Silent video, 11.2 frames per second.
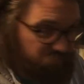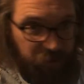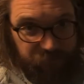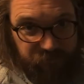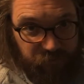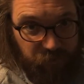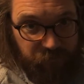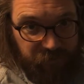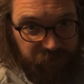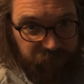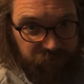drops
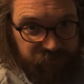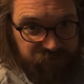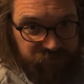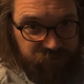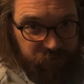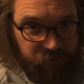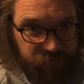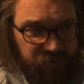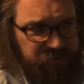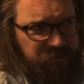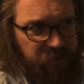over every resistor.
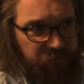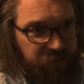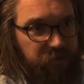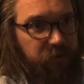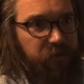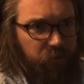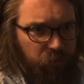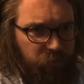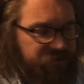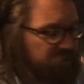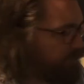Did I say that right? One
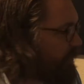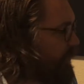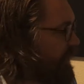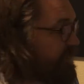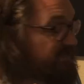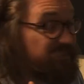more time. In a